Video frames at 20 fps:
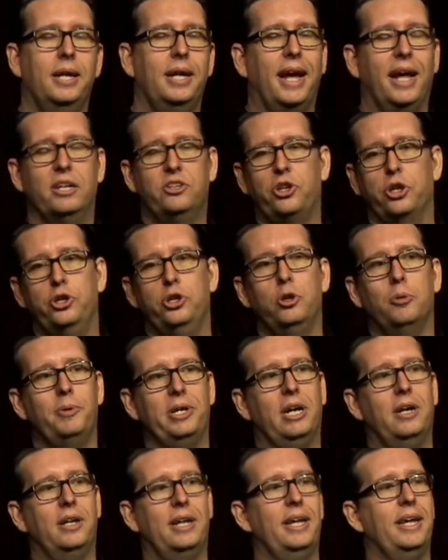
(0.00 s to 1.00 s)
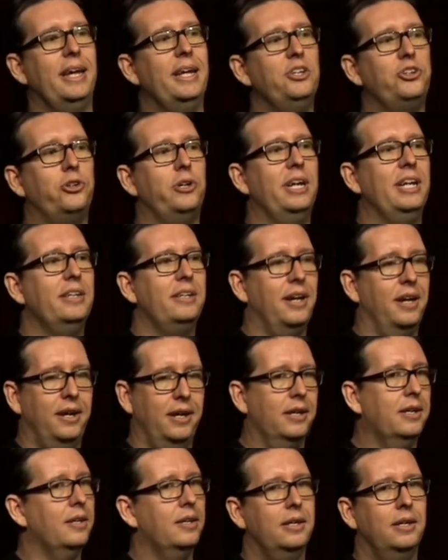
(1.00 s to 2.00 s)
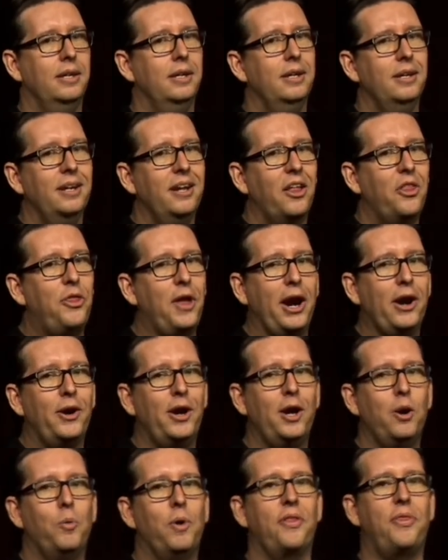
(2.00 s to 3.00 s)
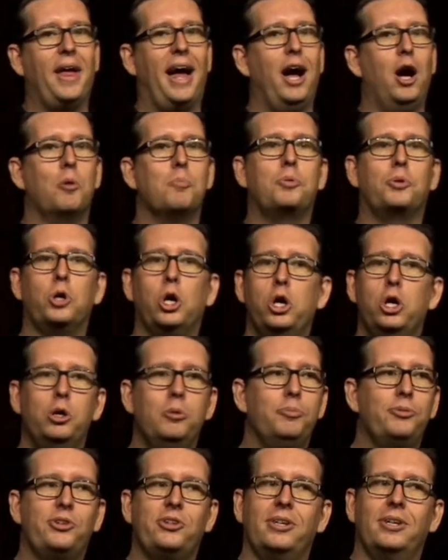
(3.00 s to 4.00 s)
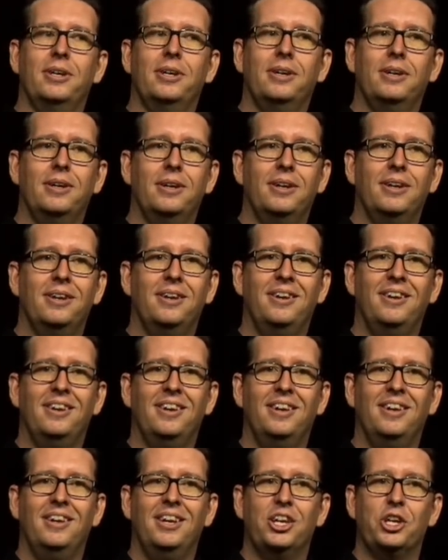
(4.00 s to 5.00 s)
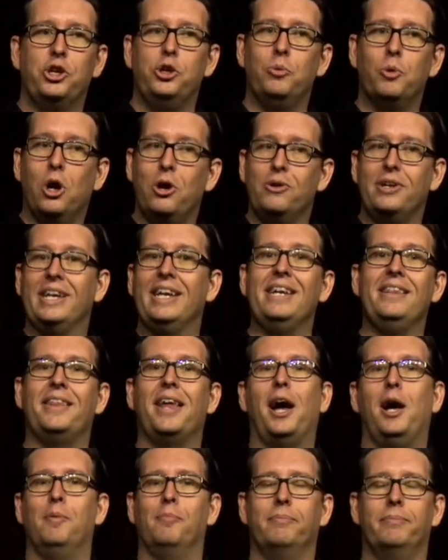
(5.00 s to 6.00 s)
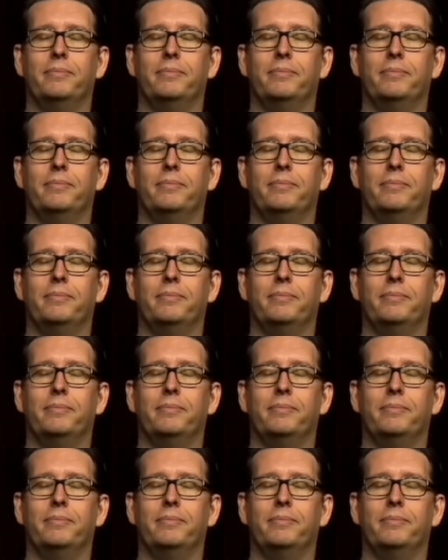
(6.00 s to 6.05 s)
And so you'll be able to enter into Thera without probes. You won't need them.